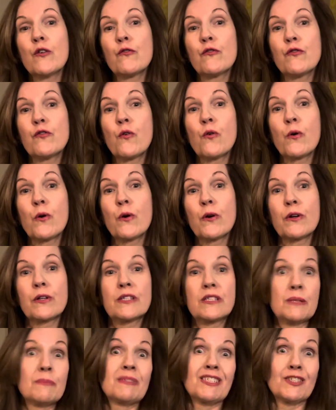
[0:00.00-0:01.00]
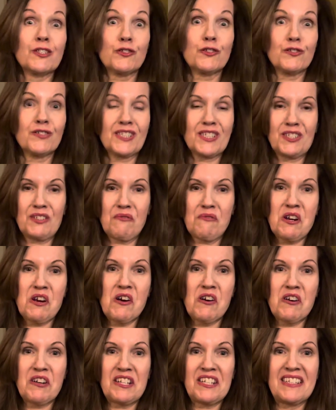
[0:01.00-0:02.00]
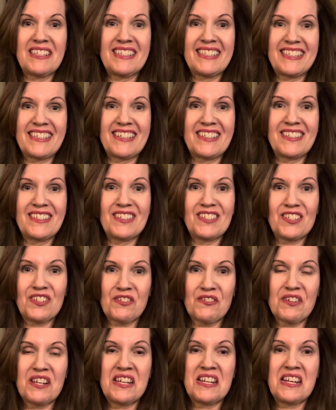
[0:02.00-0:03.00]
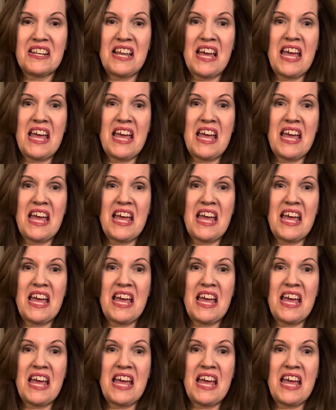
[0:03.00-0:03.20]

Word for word: for tips and tricks regarding sunscreen